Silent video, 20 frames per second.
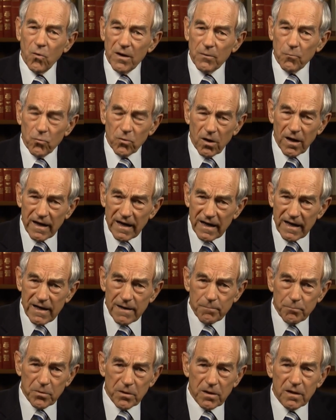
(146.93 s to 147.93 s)
what will
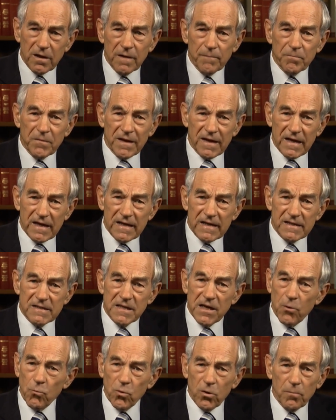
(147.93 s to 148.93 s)
happen
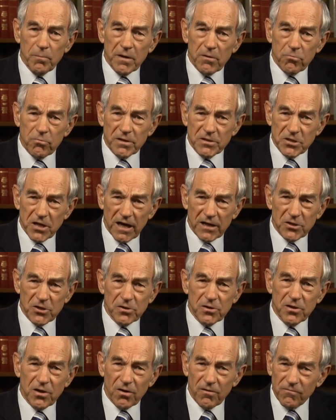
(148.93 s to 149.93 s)
is there will be a
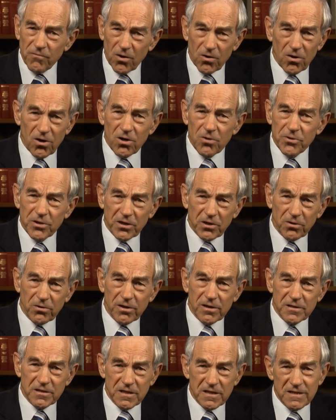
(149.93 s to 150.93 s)
rejection of all the
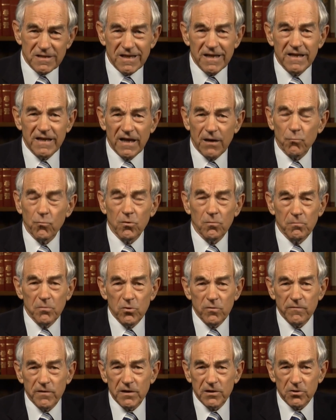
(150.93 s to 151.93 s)
currencies, in that we'll
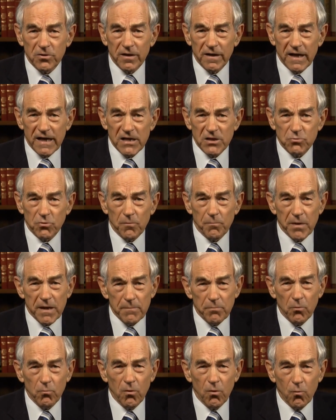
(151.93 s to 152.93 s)
move into an age where
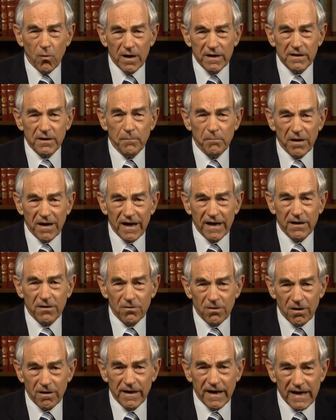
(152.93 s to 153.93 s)
people will want to buy
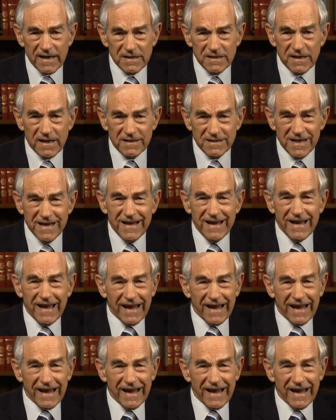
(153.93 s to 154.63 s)
hard assets.